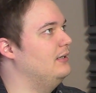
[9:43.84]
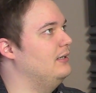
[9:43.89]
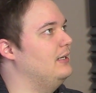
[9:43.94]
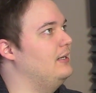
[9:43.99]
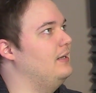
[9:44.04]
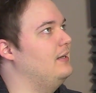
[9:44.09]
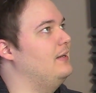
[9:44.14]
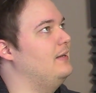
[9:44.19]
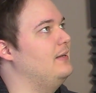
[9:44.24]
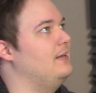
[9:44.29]

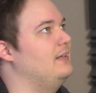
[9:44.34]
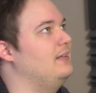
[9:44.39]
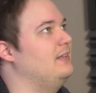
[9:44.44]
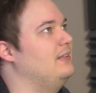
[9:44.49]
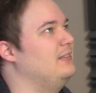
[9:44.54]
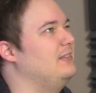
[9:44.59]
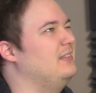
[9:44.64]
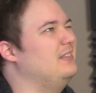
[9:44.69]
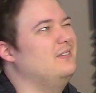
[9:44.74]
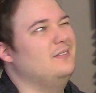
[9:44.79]

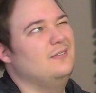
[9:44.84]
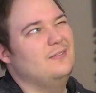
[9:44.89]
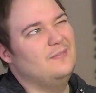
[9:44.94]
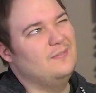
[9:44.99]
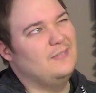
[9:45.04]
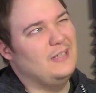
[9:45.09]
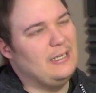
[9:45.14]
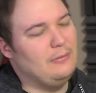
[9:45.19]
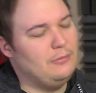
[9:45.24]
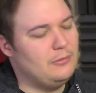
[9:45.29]
I
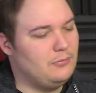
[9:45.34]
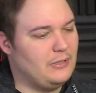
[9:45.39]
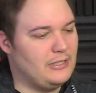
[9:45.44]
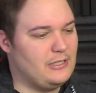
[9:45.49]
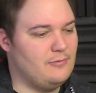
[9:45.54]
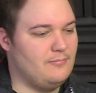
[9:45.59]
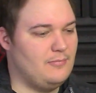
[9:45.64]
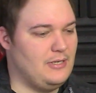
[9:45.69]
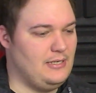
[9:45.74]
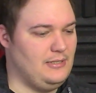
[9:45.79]
would
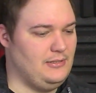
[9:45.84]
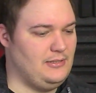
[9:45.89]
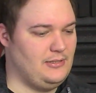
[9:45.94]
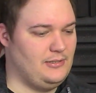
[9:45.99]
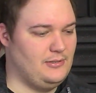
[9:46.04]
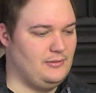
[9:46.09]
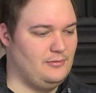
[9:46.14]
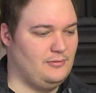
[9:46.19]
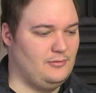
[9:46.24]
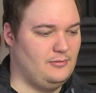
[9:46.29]
recommend